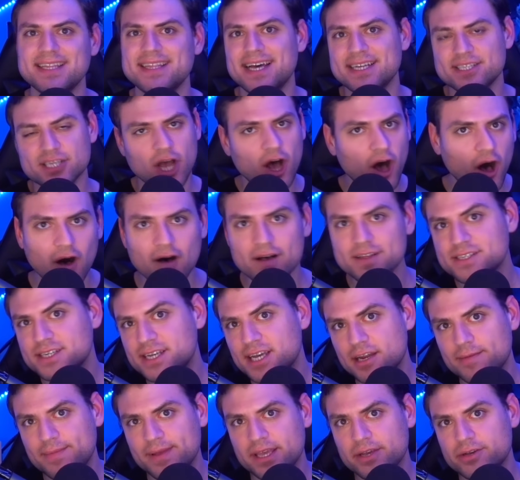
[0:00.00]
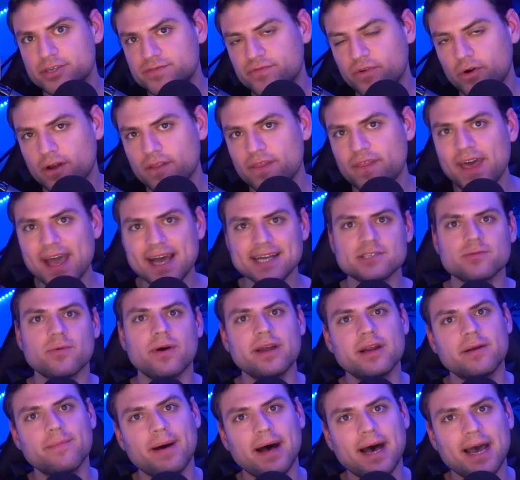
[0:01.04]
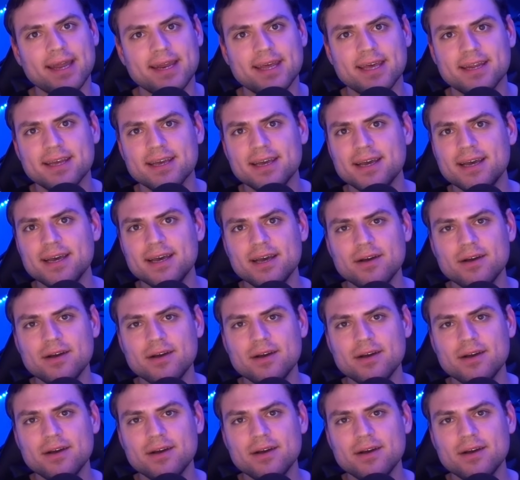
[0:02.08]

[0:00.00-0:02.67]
and that's all it's going to be used for, and that's why you're buying it,